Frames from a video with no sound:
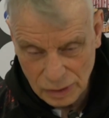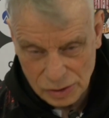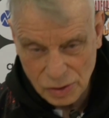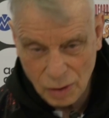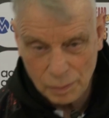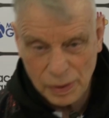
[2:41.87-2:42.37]

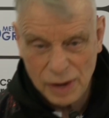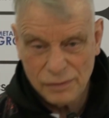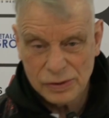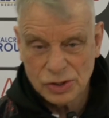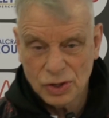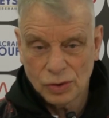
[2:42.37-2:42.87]
It's not,
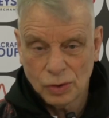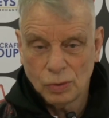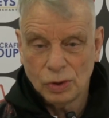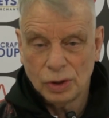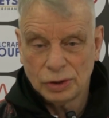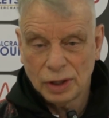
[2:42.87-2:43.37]
bravery's not the
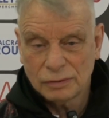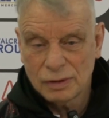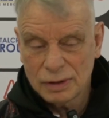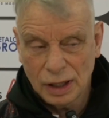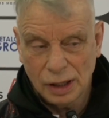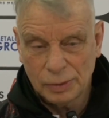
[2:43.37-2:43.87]
word. You have to
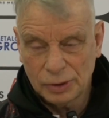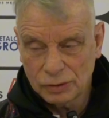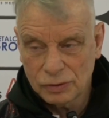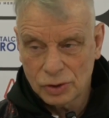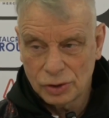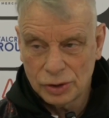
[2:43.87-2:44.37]
have an element
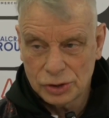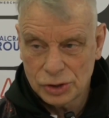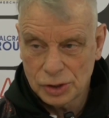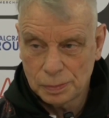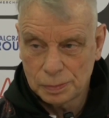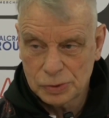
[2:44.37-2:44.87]
of courage
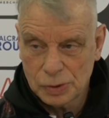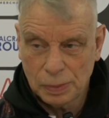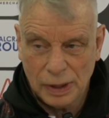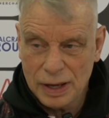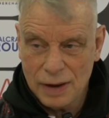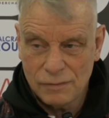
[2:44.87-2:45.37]
to
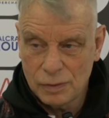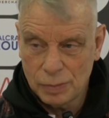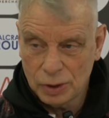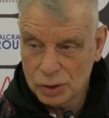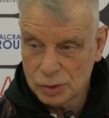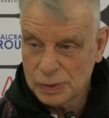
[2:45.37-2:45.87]
play
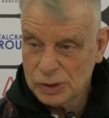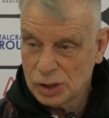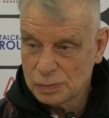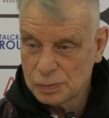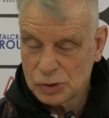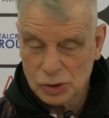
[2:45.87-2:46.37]
everybody,
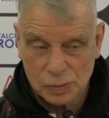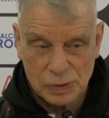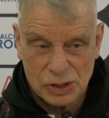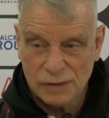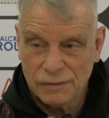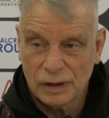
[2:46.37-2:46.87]

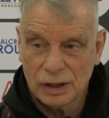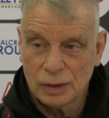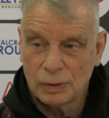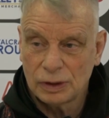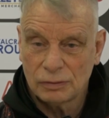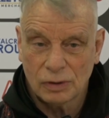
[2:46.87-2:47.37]
specifically
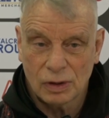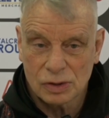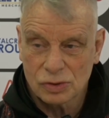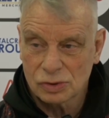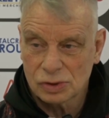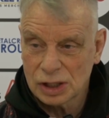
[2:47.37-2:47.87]
when you've got a
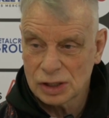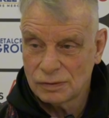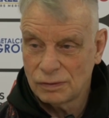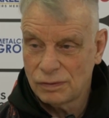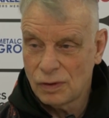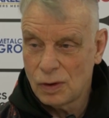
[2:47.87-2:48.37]

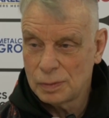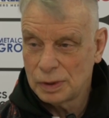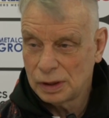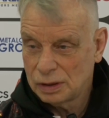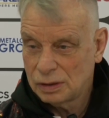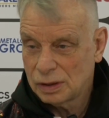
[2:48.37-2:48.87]
successful
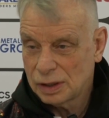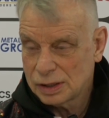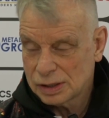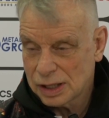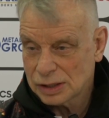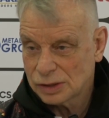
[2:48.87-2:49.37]
formula.
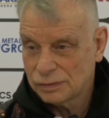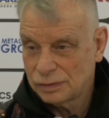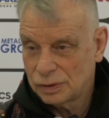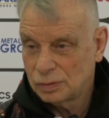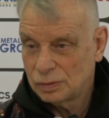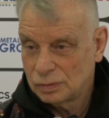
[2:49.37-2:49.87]
Against
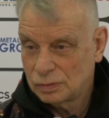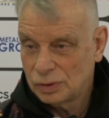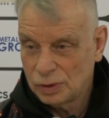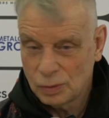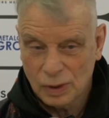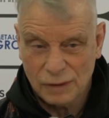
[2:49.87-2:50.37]
Castleford,
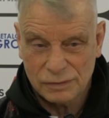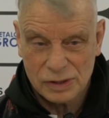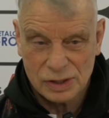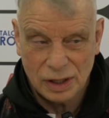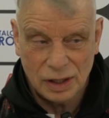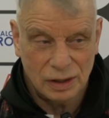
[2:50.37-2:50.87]
you would have to
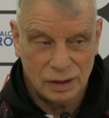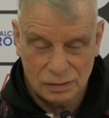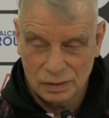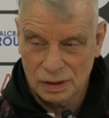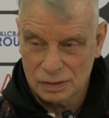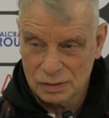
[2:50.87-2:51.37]
say
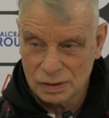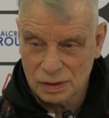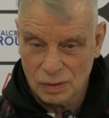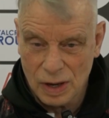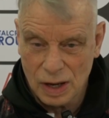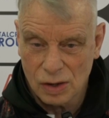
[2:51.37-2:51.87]
that that's
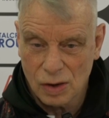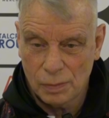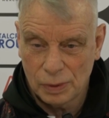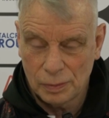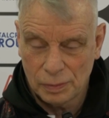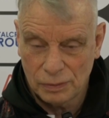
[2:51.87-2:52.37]
quite a
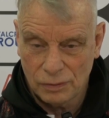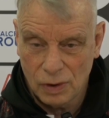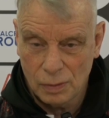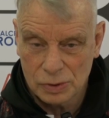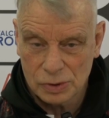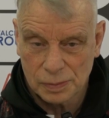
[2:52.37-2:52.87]
competent
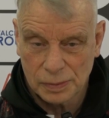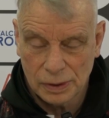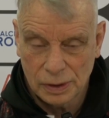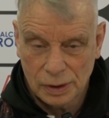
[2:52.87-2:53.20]
performance, but